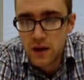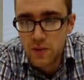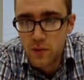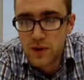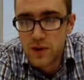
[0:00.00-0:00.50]

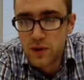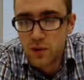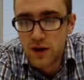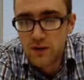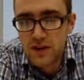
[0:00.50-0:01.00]
Um, when we go to
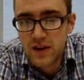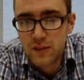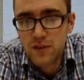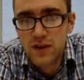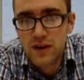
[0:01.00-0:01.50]
work, we
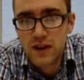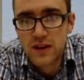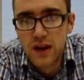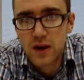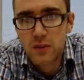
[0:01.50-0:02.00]
typically
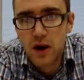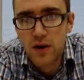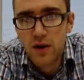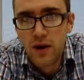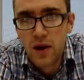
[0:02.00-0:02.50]
think
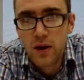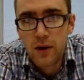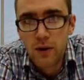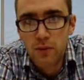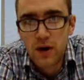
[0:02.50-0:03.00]
about
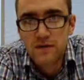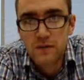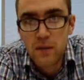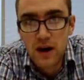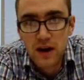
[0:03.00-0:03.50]
going to work
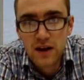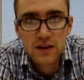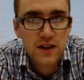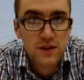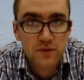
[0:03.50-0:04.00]
for money,
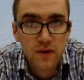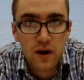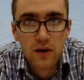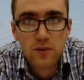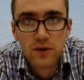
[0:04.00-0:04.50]
and that's
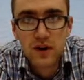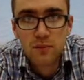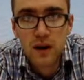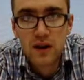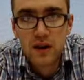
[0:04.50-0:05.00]
fair. We need
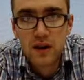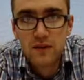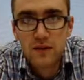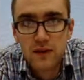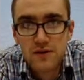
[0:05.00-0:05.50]
money to
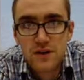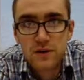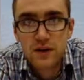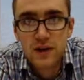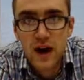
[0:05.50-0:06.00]
live, and there's
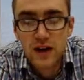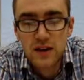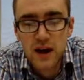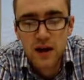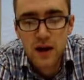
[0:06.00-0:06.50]
no denying
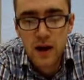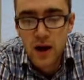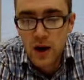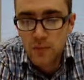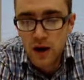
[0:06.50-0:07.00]
that.
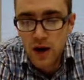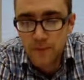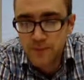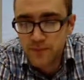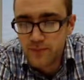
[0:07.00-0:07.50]

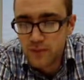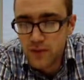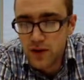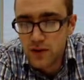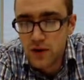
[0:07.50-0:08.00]
But
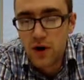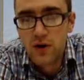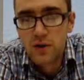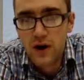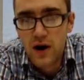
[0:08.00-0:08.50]
the
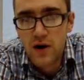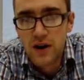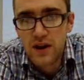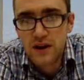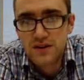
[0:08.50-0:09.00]
hard
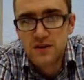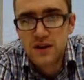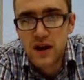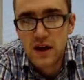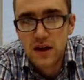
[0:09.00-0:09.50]
reality is there's
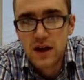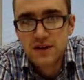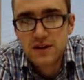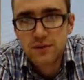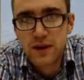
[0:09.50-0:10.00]
a lot of
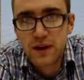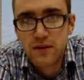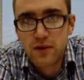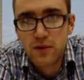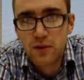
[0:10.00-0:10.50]
lessons we
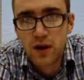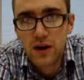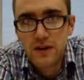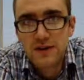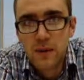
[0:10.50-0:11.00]
can learn at
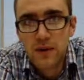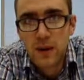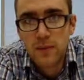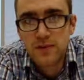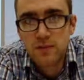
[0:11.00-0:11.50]
work that
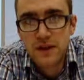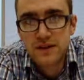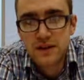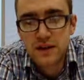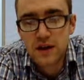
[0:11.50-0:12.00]
sometimes are
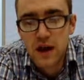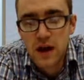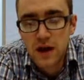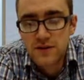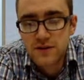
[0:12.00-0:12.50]
missing.
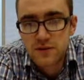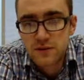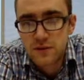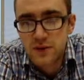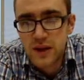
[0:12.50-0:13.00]
And
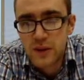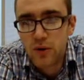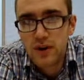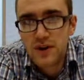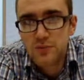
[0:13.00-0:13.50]
so the
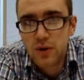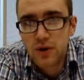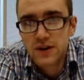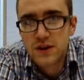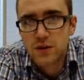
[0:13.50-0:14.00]
point of this
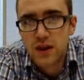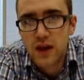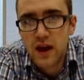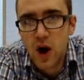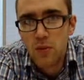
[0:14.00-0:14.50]
book is to
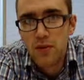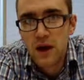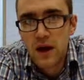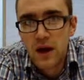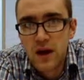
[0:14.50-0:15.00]
really help
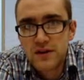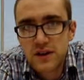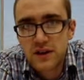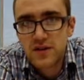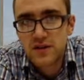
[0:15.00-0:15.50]

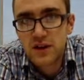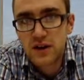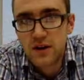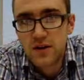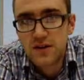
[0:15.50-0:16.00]
teenagers and
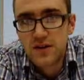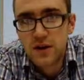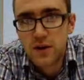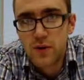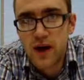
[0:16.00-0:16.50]
young adults
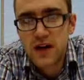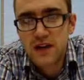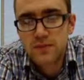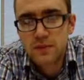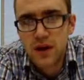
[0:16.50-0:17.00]

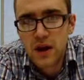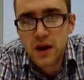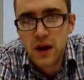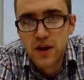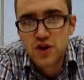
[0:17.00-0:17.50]
grasp
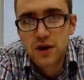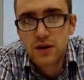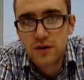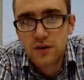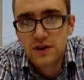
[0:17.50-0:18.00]
a
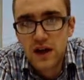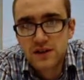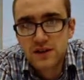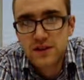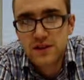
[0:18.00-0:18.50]
chunk of those
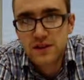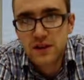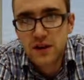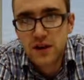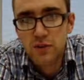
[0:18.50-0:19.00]
lessons
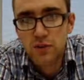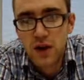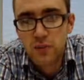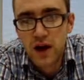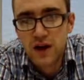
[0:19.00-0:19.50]
in the
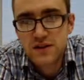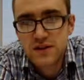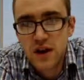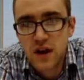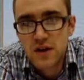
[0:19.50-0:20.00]

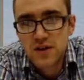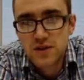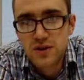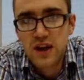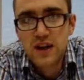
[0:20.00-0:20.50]
workplace
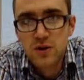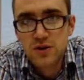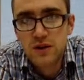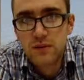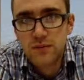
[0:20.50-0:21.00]
so they can
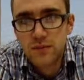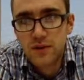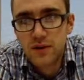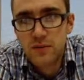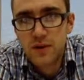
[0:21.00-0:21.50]
use them
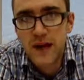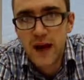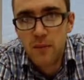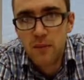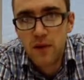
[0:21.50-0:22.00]
to
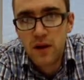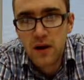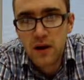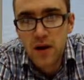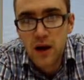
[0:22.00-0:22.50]
become
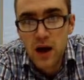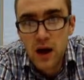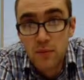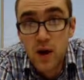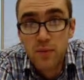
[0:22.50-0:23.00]

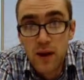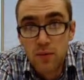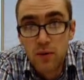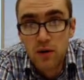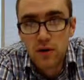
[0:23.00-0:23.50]
better
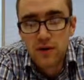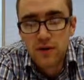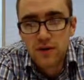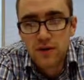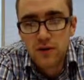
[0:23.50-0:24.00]
people
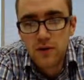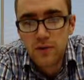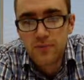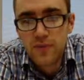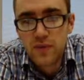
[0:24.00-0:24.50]

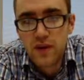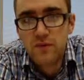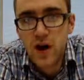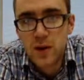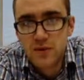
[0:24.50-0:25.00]
to
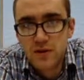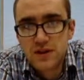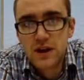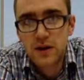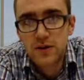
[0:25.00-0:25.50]
develop their
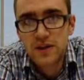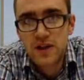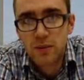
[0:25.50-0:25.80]
skills and